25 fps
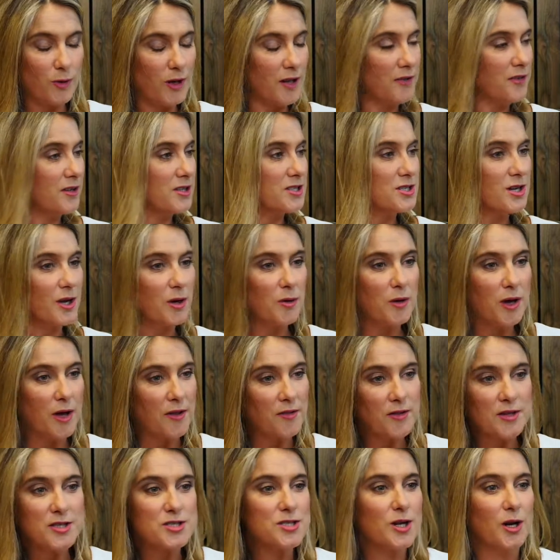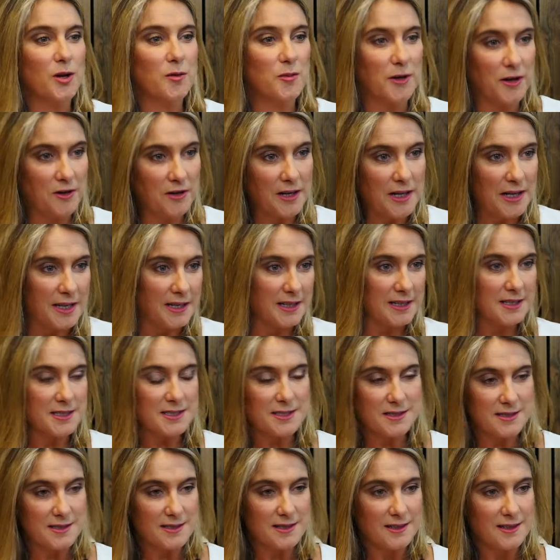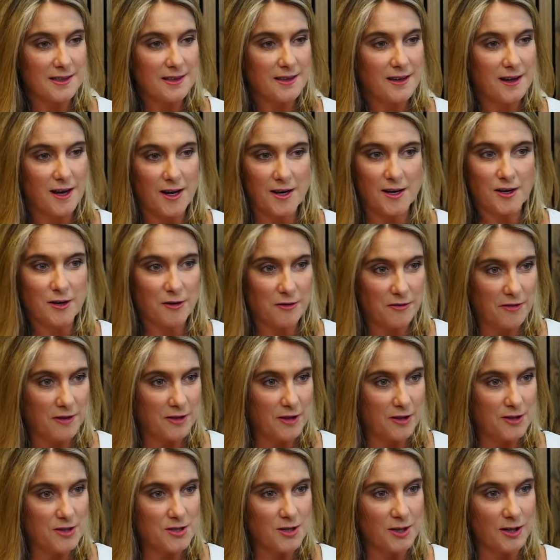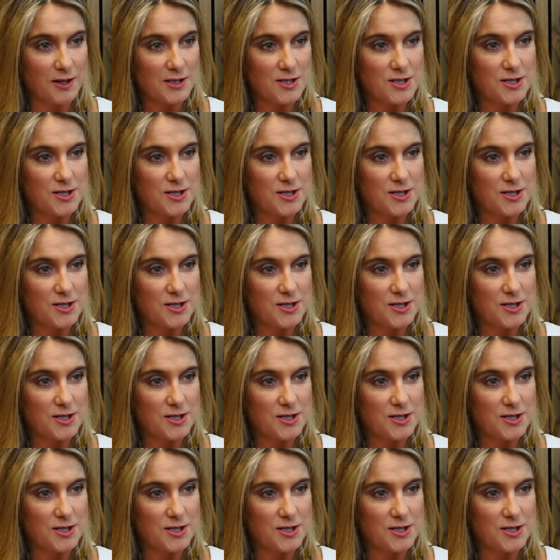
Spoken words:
Well, I think Dolla Merrilees. I don't know if you know Dolla.